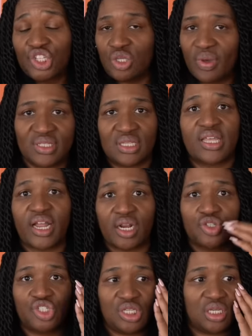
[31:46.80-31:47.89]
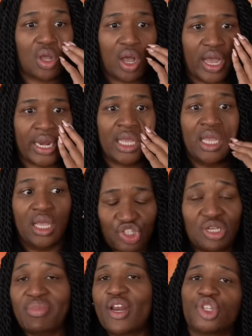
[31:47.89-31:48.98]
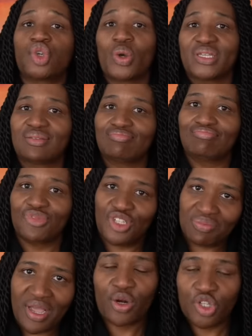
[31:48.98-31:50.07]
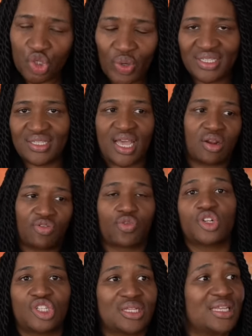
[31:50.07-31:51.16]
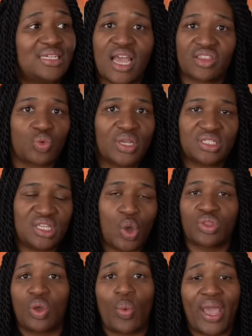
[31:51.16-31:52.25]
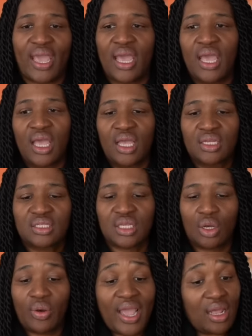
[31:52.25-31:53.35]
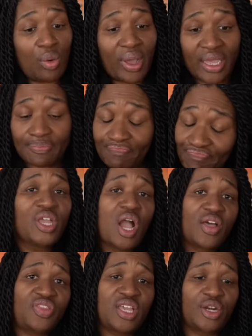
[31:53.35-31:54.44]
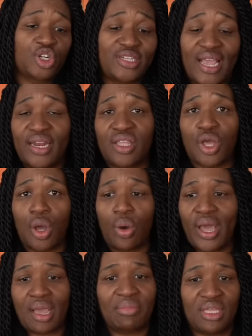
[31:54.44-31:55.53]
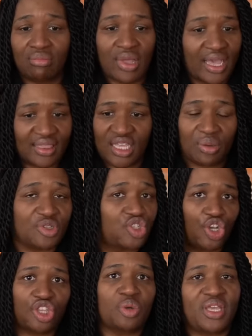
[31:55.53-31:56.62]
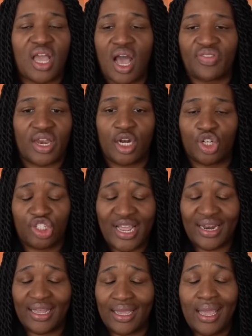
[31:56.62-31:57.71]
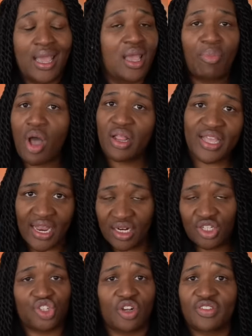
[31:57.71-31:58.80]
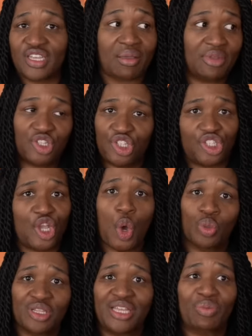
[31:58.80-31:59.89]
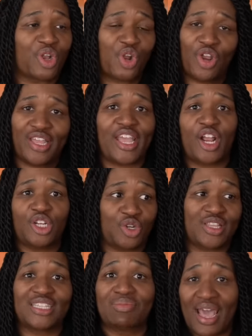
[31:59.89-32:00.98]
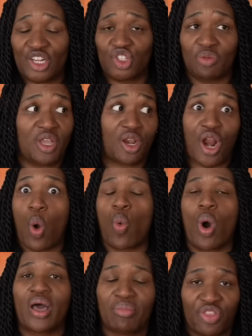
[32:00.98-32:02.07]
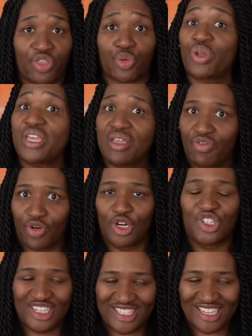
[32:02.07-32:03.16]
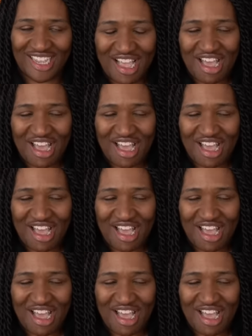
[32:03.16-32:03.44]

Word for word: she wasn't there. She had gone, she'd made her choice. She'd made her choice, and unfortunately death was the only way. So anyway, we got the understanding though, and I mean, I think it was good that we got that understanding. Pollyanna deserves it. I mean, she's the only recurring character that's managed to be on not one, but three versions